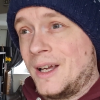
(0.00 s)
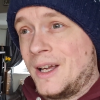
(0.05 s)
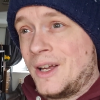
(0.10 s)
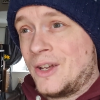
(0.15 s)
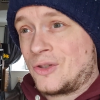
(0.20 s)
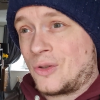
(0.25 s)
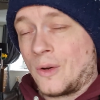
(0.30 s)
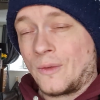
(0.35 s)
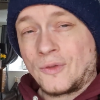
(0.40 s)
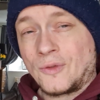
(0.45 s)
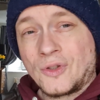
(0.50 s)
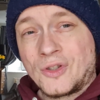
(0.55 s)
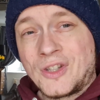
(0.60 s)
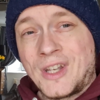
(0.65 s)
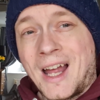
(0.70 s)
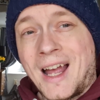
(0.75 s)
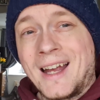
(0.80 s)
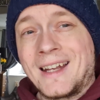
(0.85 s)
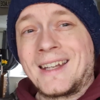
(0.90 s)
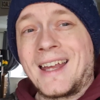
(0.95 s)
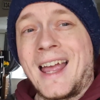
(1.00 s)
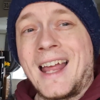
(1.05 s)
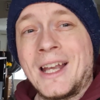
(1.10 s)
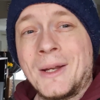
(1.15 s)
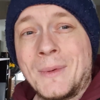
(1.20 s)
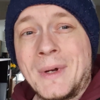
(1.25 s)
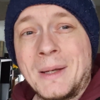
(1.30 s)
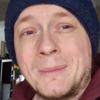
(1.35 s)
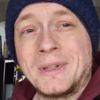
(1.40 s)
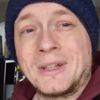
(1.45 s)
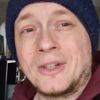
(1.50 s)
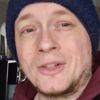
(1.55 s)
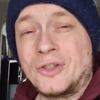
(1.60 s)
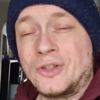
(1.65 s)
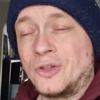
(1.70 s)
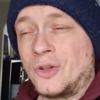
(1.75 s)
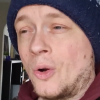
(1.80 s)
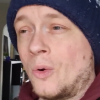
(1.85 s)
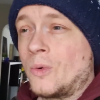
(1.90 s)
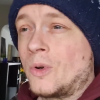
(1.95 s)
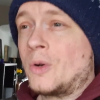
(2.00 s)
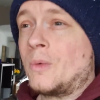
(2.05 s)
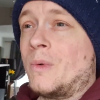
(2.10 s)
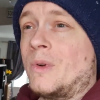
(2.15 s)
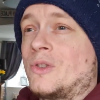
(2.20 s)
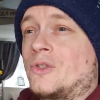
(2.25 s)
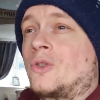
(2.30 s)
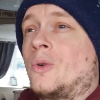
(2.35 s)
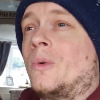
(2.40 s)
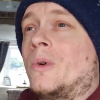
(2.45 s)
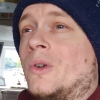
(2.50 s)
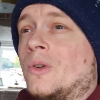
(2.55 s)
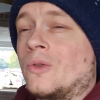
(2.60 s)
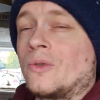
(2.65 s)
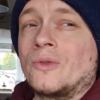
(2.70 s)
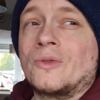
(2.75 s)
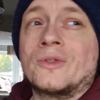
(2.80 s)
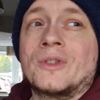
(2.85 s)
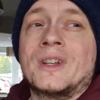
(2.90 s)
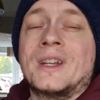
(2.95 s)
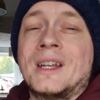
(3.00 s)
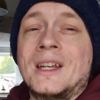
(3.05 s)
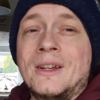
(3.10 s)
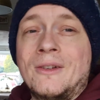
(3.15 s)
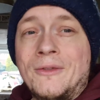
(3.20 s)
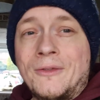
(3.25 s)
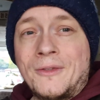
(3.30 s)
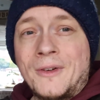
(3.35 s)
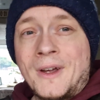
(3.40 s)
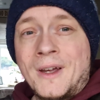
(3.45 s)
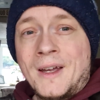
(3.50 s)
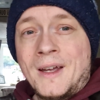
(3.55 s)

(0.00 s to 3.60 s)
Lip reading: So I've just started it anyway because you don't know what's going on underneath.